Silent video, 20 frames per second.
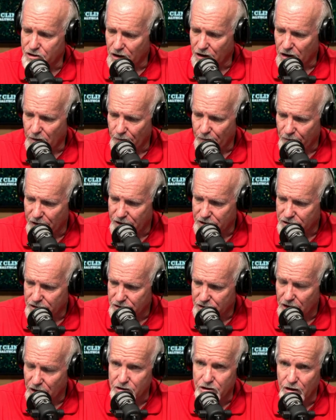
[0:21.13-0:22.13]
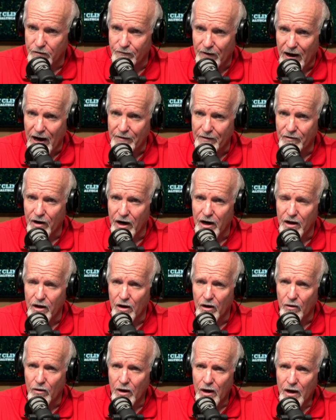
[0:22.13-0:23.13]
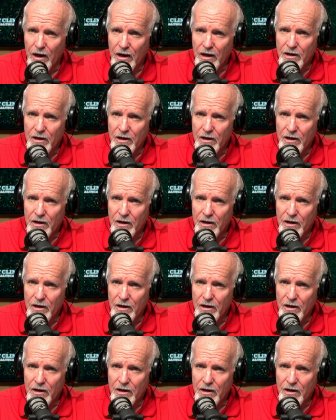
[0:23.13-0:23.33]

SicEm 365 Radio.